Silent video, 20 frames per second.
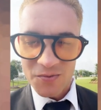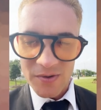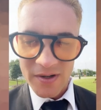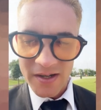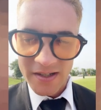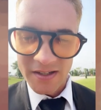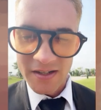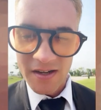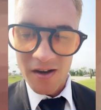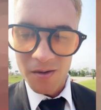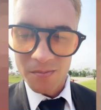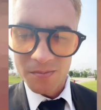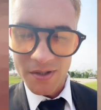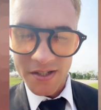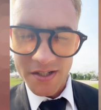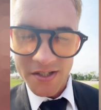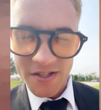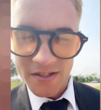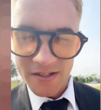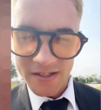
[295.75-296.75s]
great
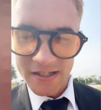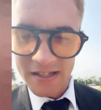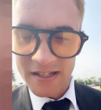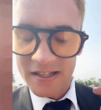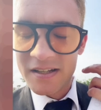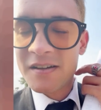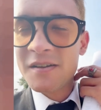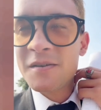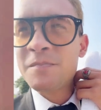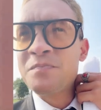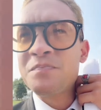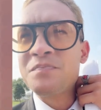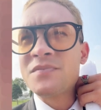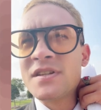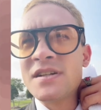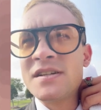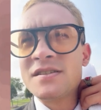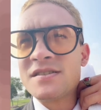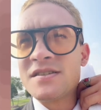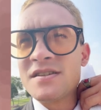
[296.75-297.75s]
opportunity
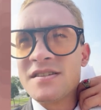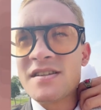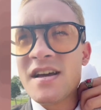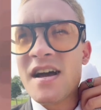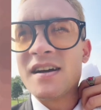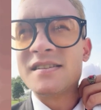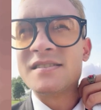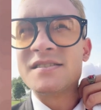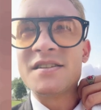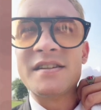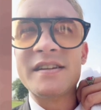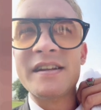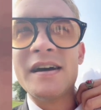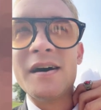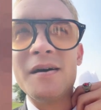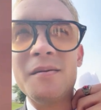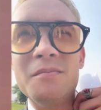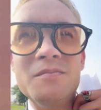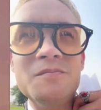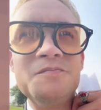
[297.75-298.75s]
to talk to
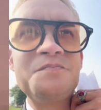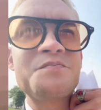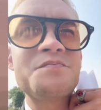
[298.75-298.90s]
them.